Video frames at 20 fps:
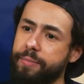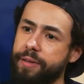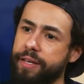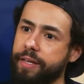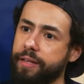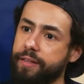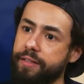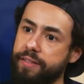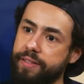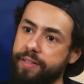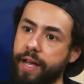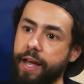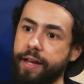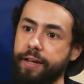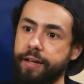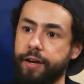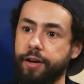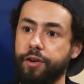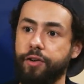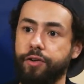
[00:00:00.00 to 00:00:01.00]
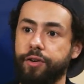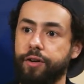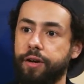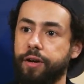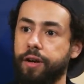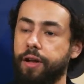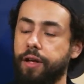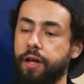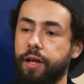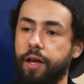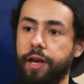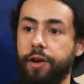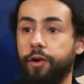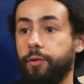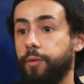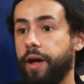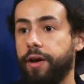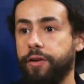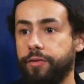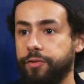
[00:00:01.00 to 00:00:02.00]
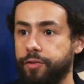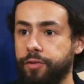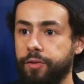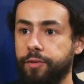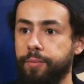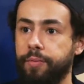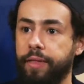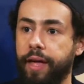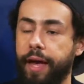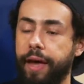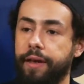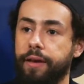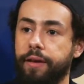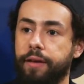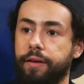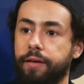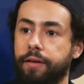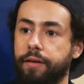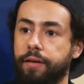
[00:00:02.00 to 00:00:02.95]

being this side character in a writer's room that